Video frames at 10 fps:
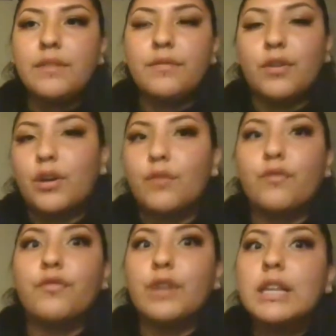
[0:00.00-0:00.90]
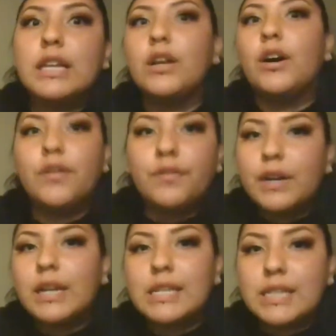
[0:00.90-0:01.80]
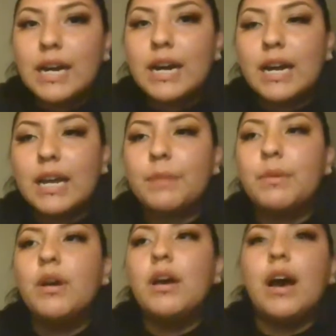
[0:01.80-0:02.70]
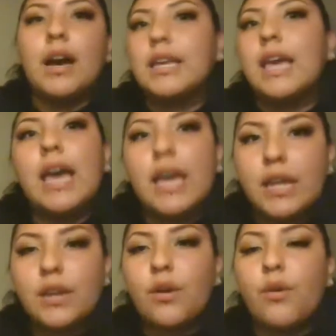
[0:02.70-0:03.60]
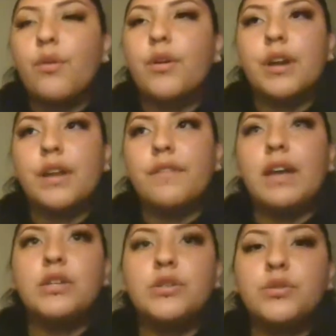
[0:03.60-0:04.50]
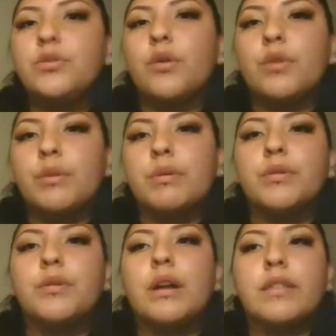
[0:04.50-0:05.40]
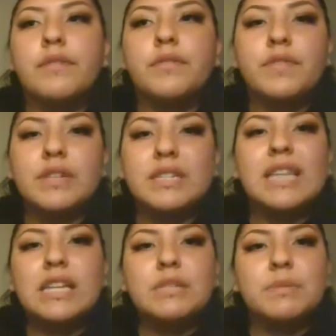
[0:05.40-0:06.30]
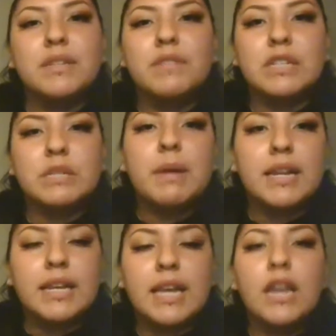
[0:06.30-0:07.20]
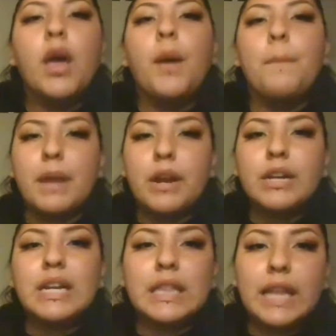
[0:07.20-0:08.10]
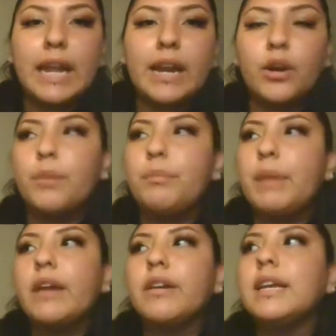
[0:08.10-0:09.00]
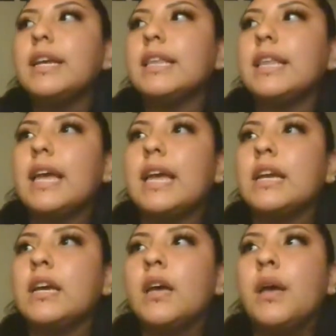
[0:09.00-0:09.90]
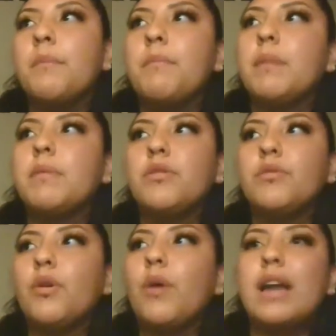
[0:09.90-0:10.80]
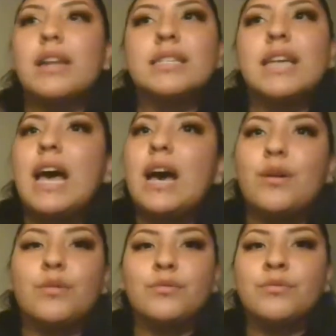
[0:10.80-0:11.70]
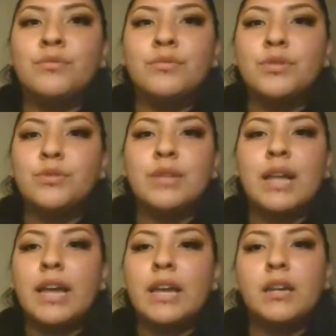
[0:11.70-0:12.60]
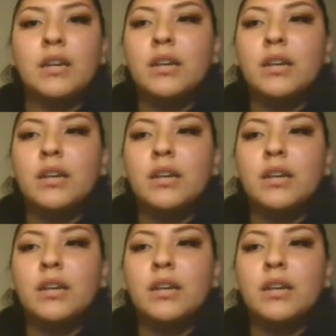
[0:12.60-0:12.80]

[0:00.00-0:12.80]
for a really long fucking time again, or if I do go to Peru, I'll never visit that specific spot again. Bury it there, or bury it like maybe you go out of town to like,